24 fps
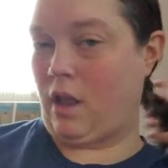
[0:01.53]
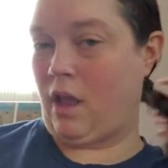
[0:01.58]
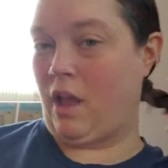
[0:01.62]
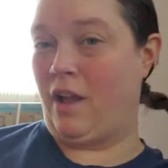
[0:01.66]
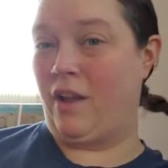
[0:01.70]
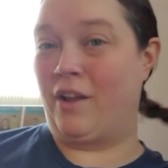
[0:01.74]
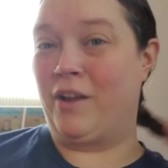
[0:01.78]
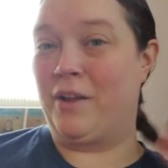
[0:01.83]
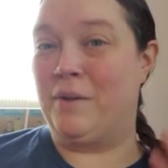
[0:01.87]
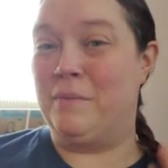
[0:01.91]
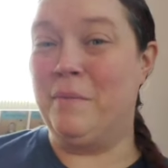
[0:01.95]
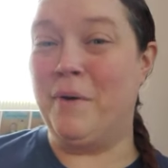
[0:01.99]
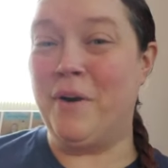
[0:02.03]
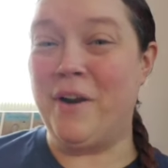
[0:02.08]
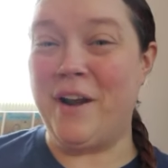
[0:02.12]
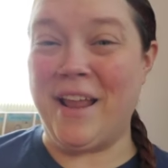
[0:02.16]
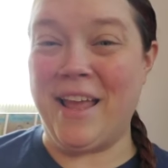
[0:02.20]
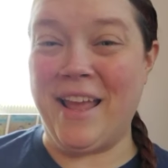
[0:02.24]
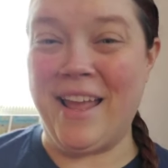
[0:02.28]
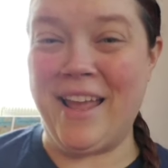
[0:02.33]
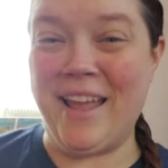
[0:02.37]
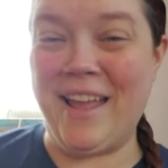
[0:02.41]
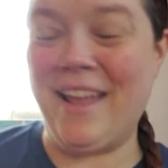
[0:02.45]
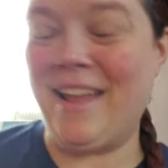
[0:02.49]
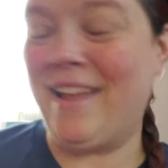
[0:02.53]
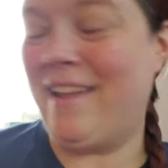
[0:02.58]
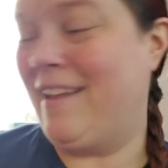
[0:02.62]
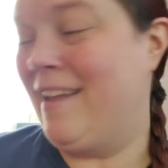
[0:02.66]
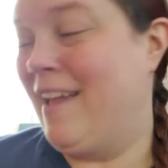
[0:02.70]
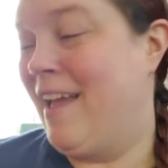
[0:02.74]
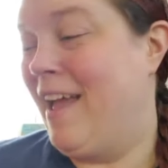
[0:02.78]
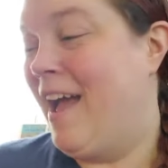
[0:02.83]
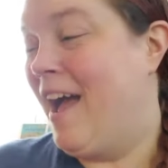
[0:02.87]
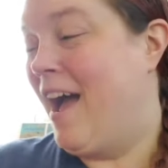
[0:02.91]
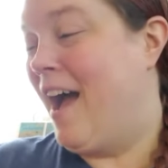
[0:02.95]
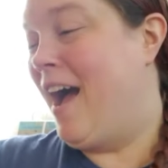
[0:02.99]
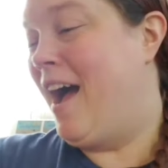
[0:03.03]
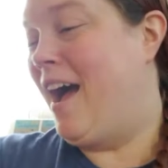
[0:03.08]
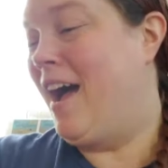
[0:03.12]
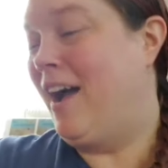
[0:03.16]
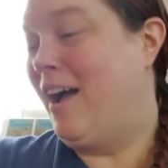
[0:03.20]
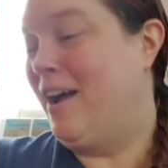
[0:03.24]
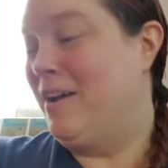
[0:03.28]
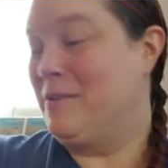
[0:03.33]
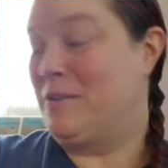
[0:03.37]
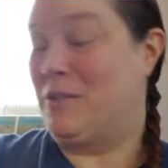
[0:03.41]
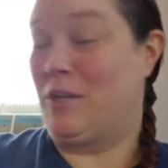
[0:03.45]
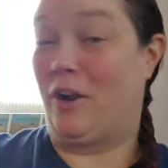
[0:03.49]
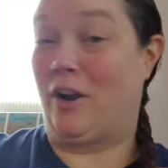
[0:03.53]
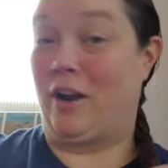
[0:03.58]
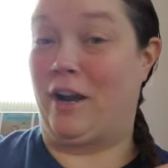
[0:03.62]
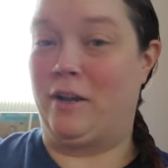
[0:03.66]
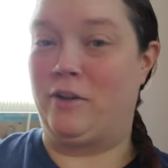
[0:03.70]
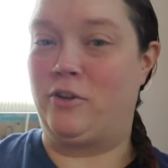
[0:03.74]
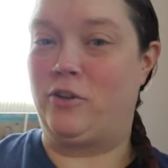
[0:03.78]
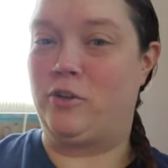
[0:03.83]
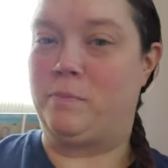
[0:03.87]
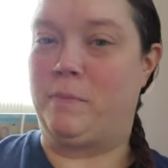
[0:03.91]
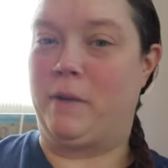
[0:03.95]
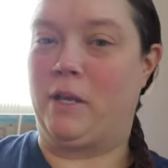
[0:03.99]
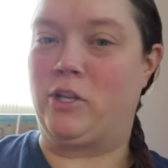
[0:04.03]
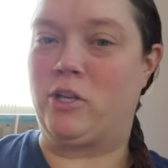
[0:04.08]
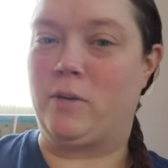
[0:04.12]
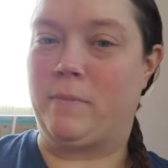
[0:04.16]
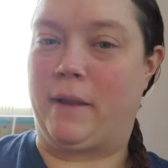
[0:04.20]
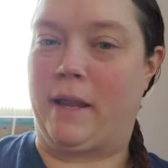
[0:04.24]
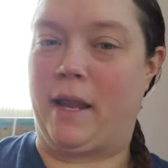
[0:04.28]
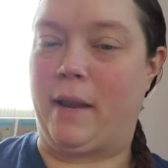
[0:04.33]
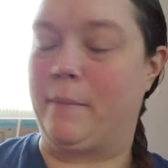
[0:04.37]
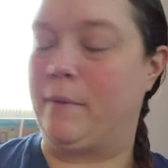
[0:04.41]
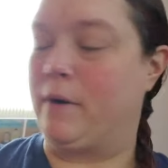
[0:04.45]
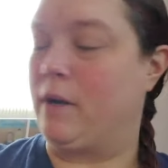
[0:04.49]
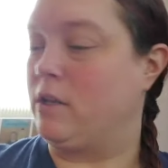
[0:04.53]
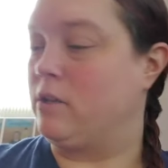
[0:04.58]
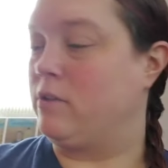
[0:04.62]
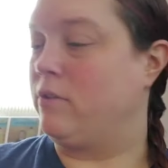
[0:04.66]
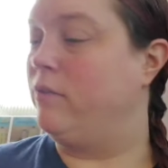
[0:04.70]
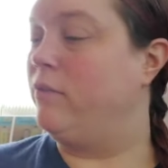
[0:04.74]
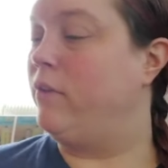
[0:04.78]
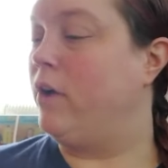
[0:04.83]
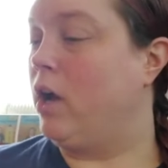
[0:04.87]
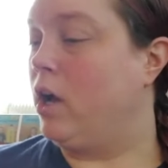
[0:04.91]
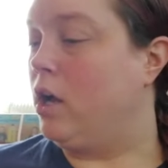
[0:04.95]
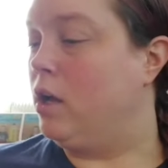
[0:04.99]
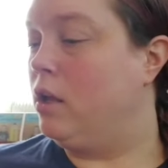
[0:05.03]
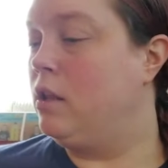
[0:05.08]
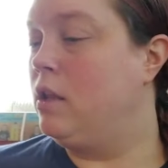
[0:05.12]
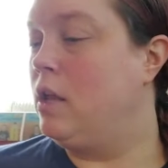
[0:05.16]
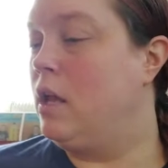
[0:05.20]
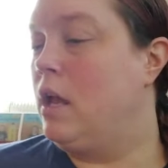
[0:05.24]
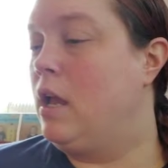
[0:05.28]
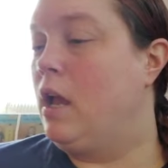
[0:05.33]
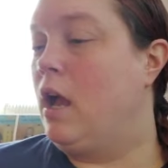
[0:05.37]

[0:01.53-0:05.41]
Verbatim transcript: Good morning. Uh, sorry, just make sure my camera doesn't fall.